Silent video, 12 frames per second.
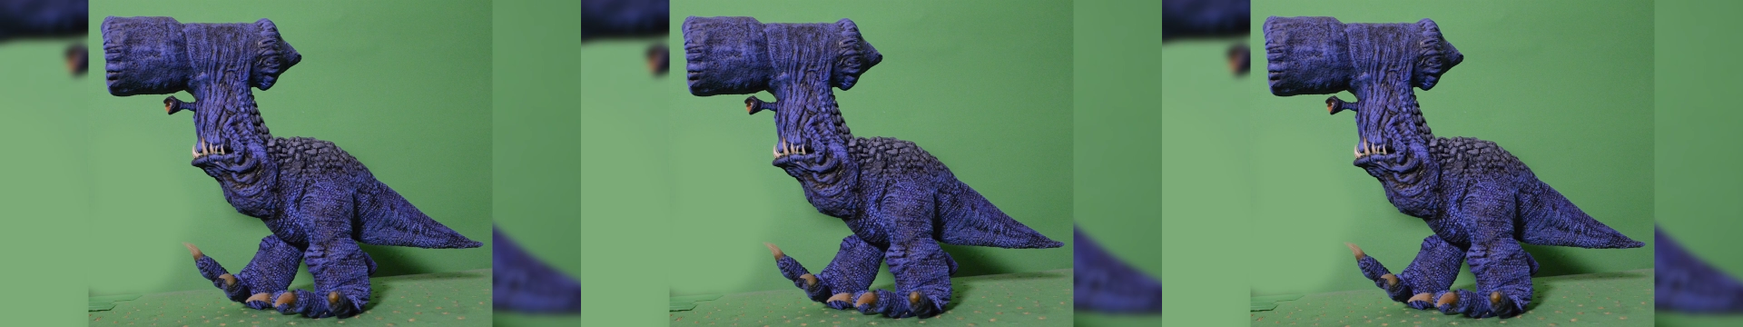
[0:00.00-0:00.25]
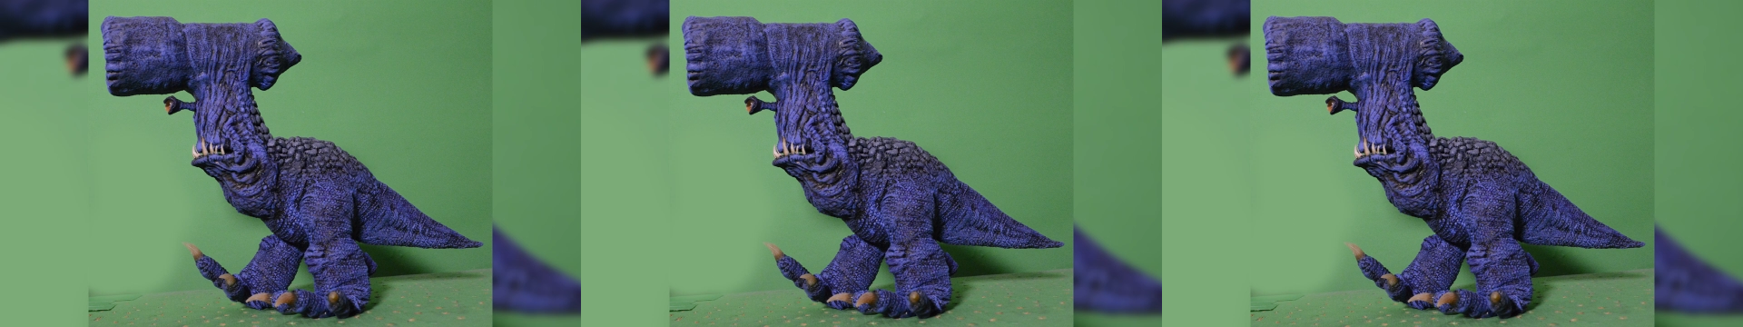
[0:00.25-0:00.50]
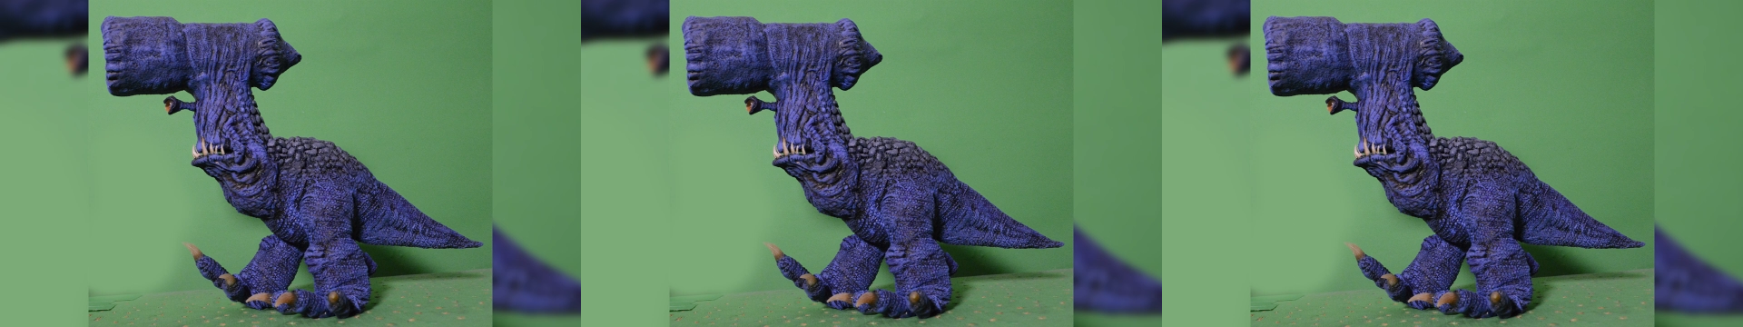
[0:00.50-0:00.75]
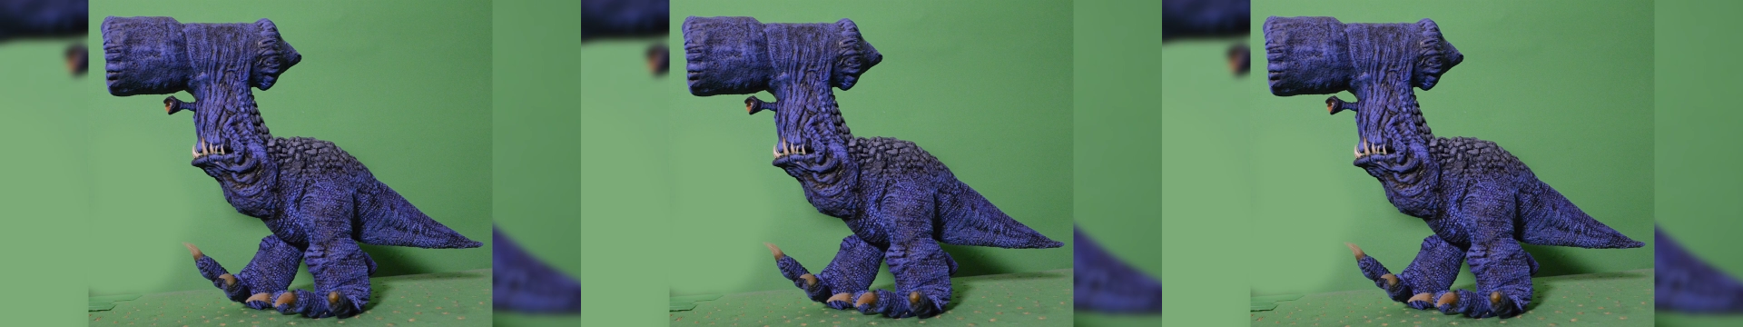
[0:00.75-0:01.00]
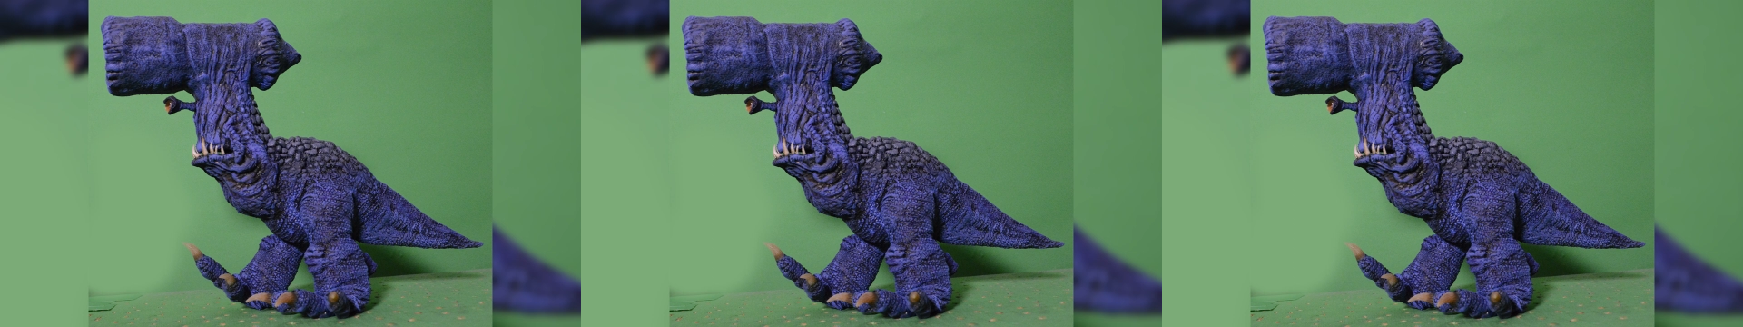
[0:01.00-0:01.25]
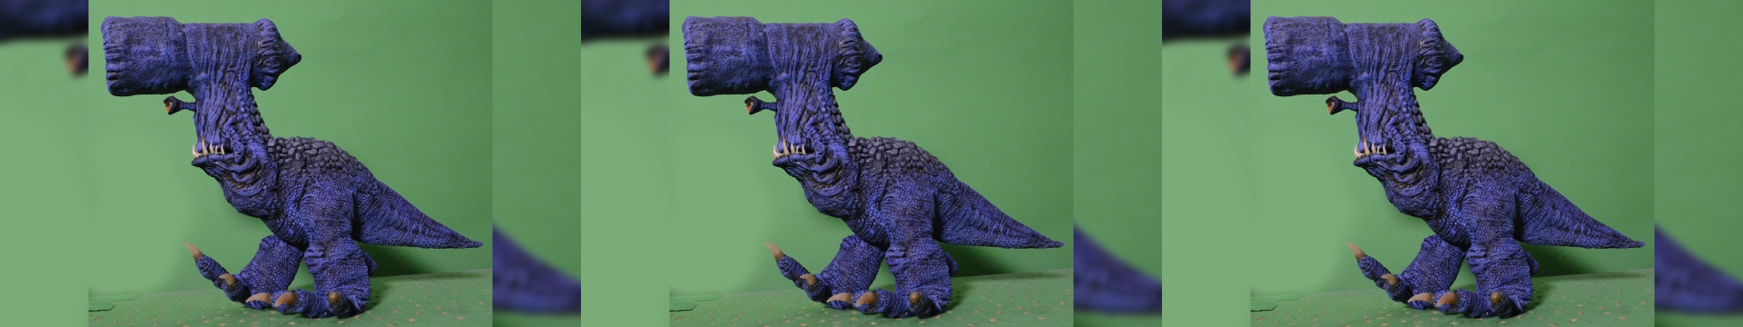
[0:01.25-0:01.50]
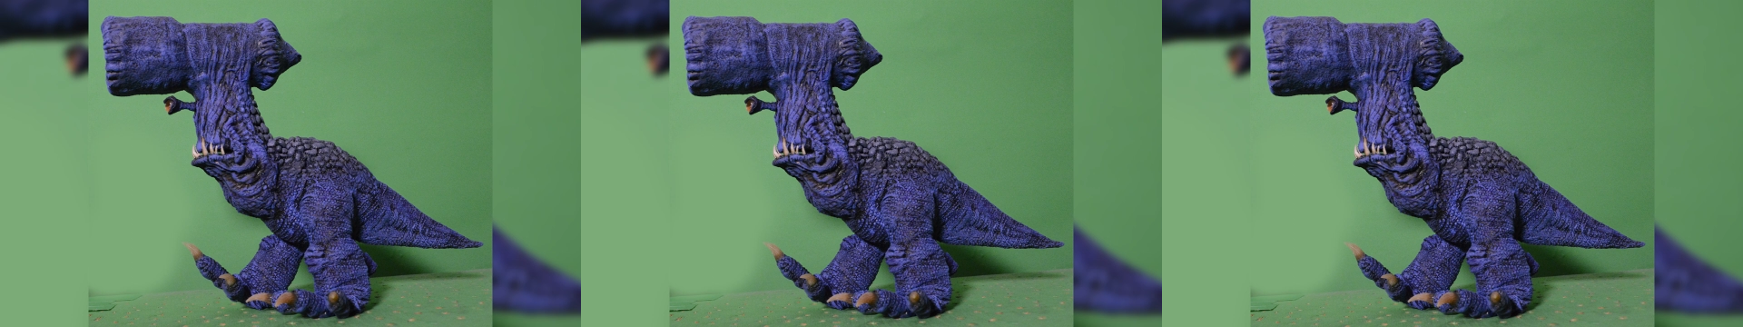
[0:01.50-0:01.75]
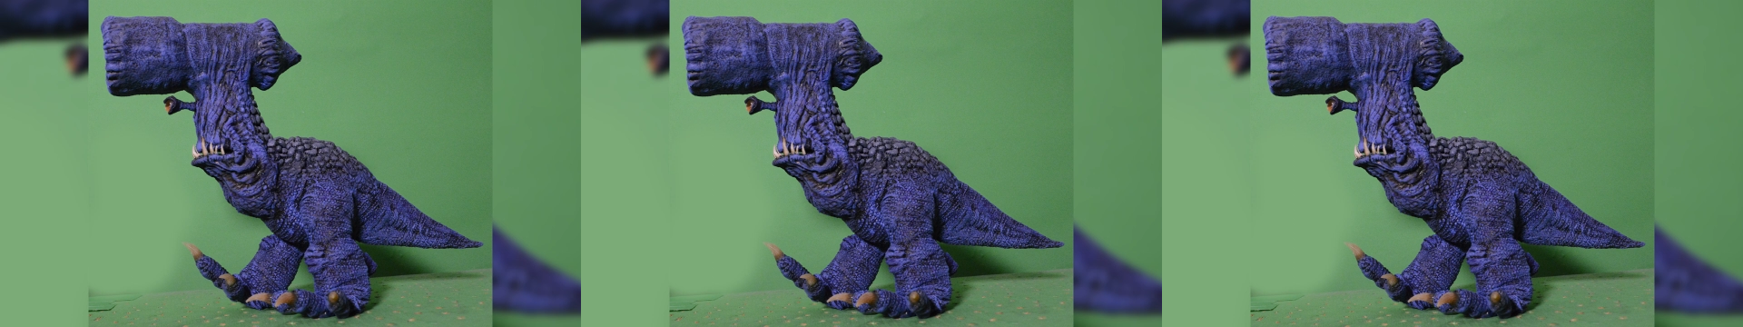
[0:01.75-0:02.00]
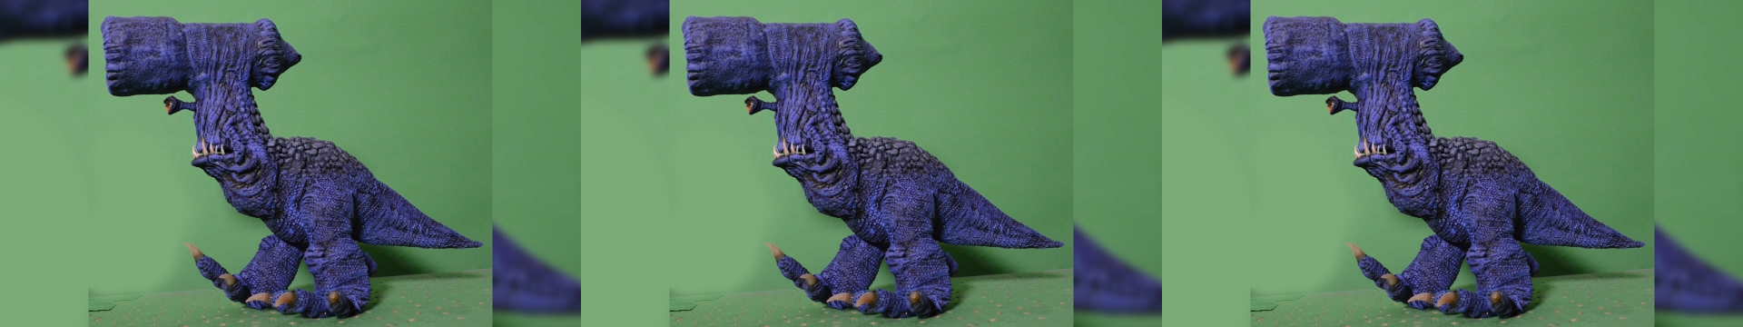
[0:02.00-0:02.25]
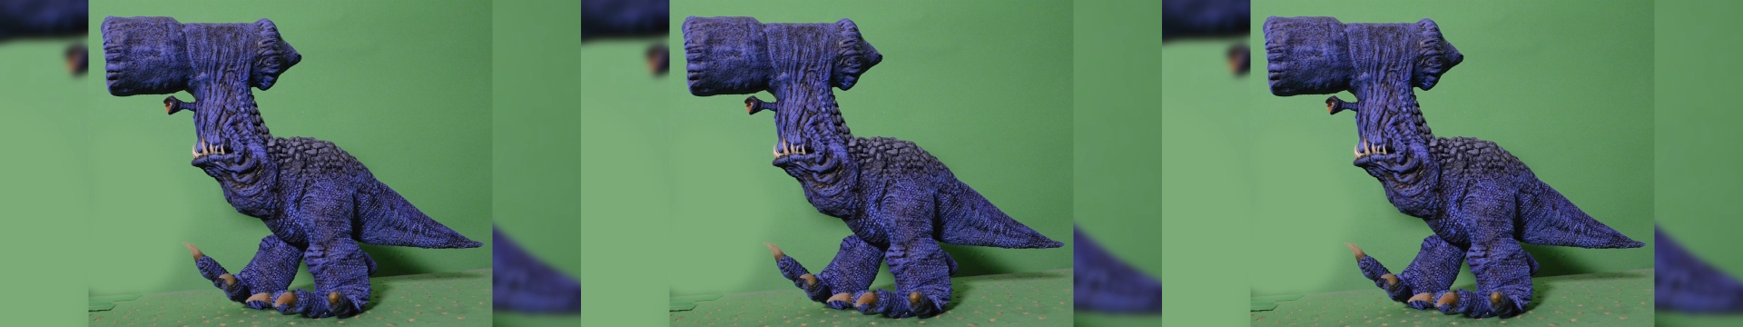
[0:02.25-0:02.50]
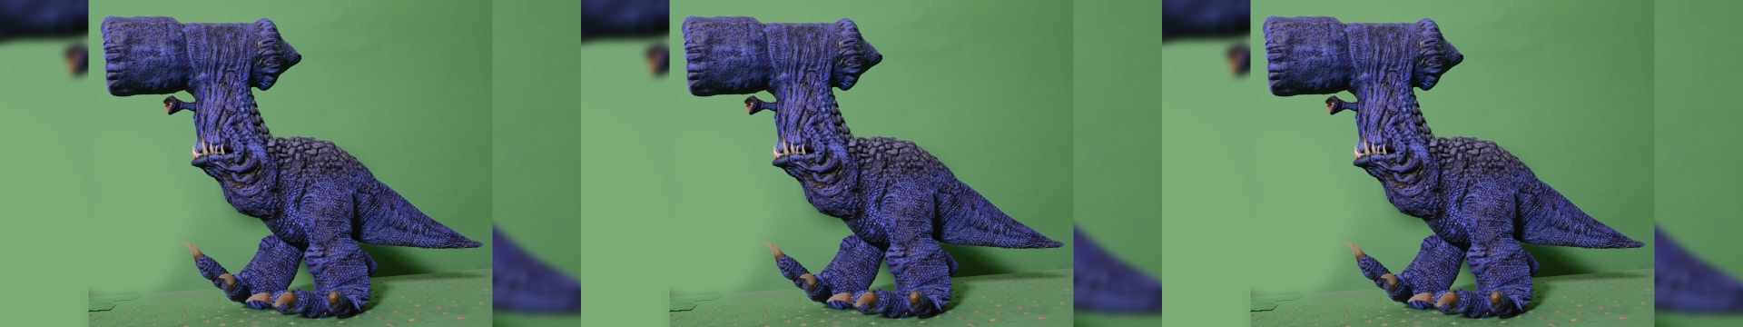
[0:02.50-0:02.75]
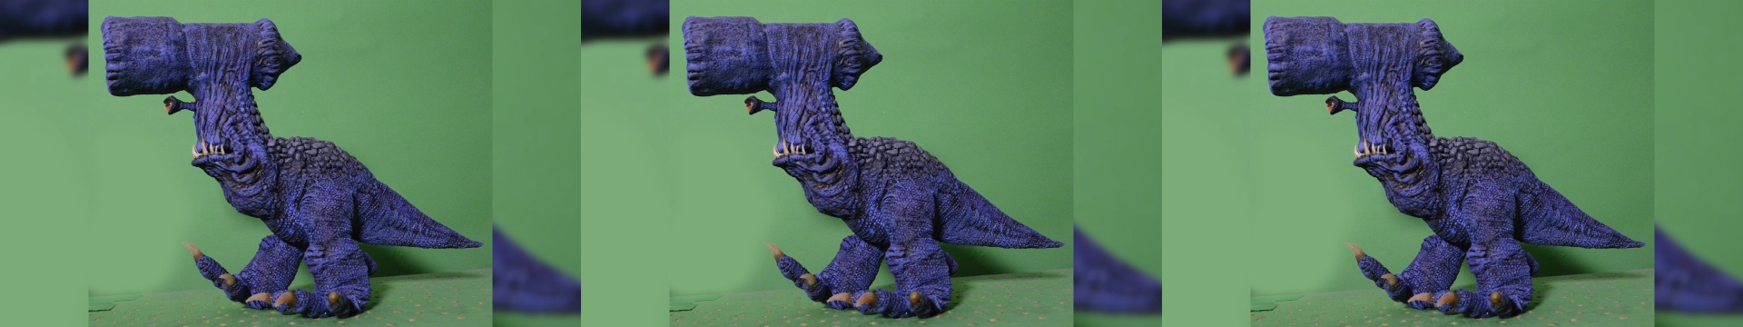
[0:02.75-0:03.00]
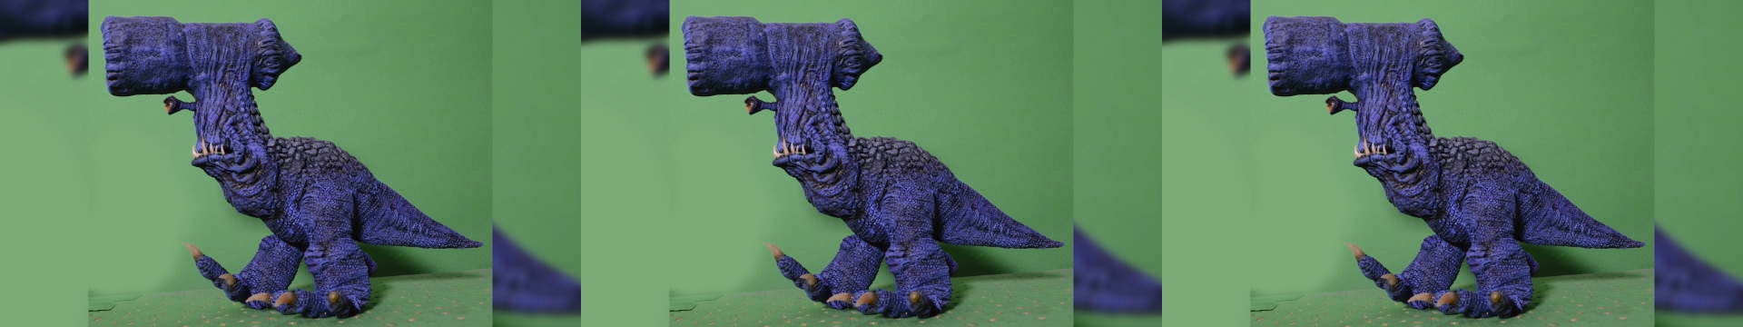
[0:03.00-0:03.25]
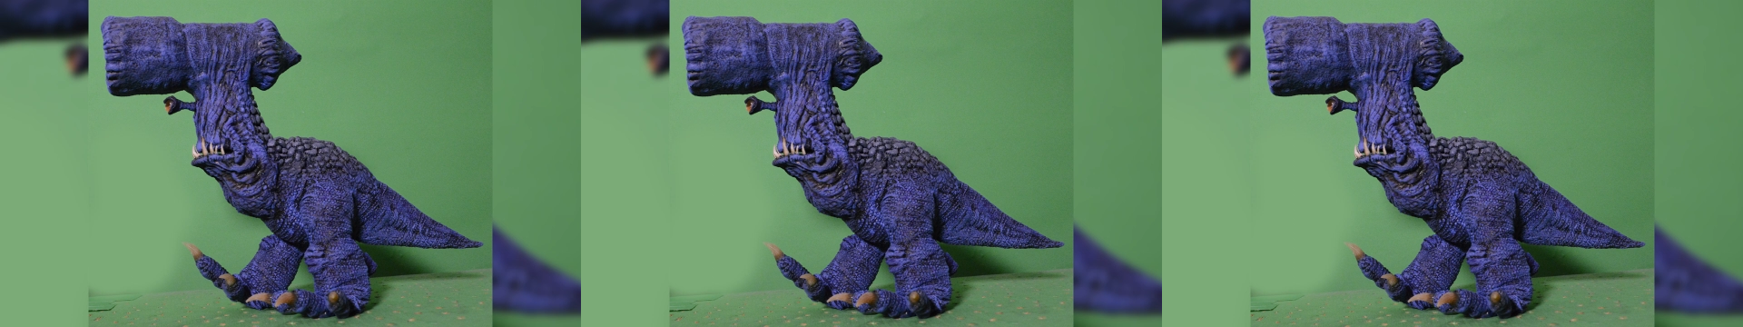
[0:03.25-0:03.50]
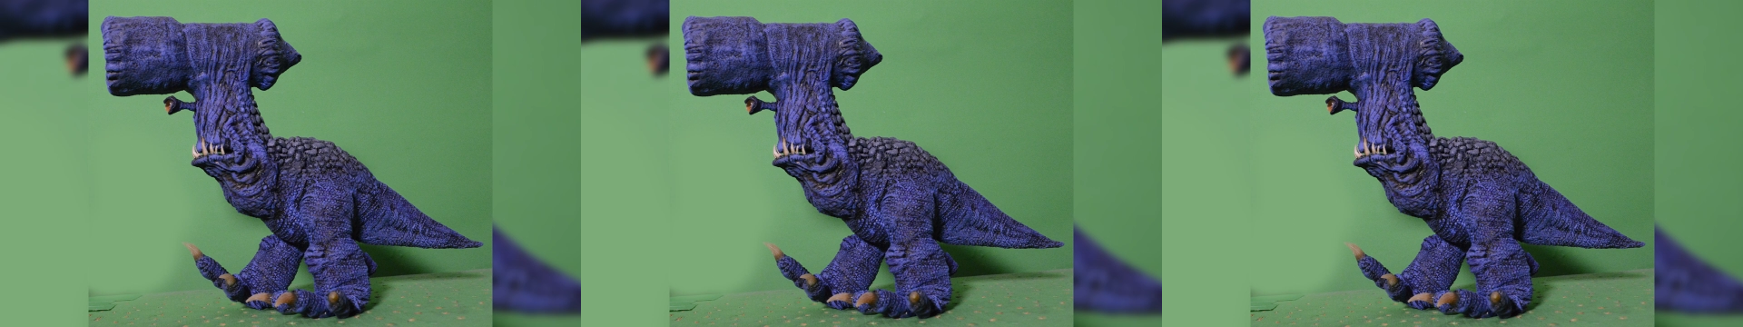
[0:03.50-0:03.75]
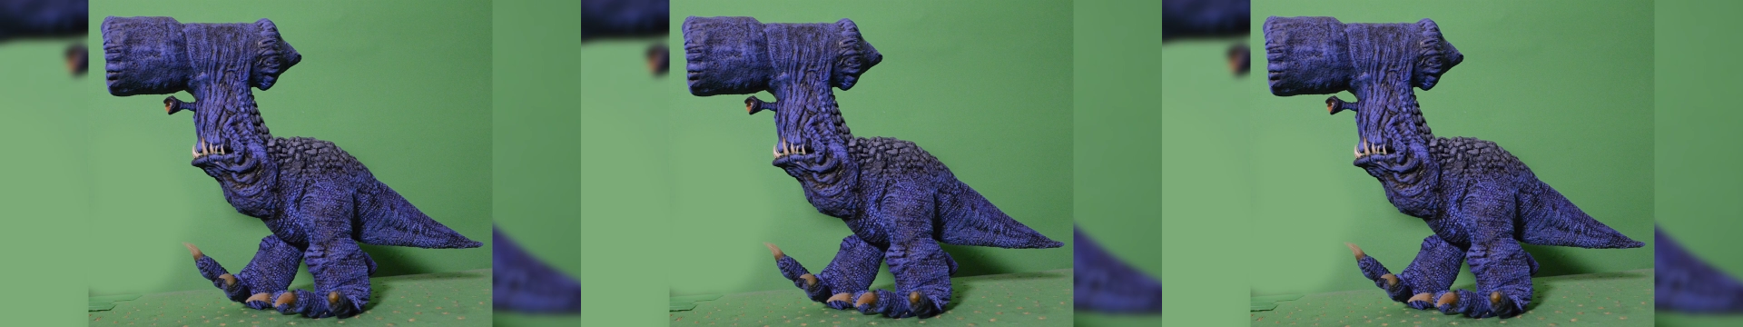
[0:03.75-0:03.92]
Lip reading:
[unreadable: no face in view]